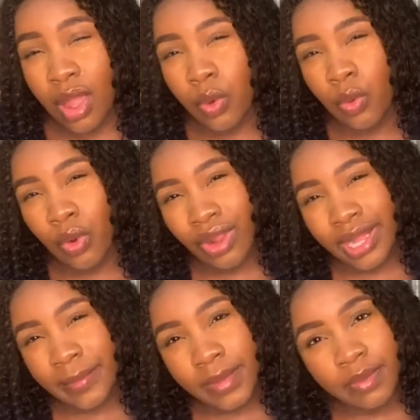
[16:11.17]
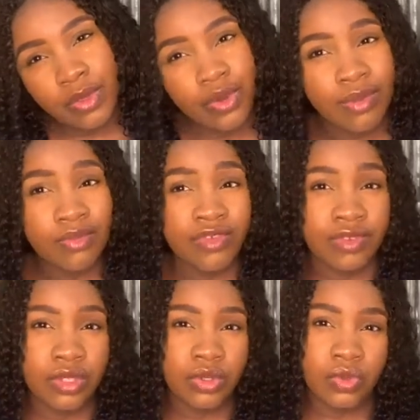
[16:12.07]
One, maybe you are
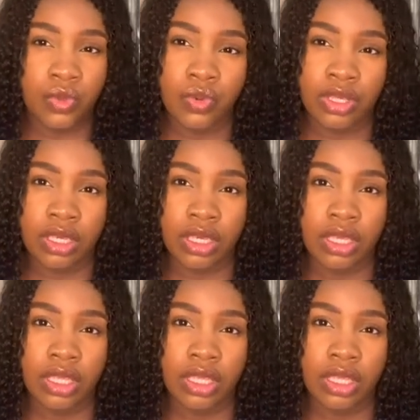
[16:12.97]
moving too quick.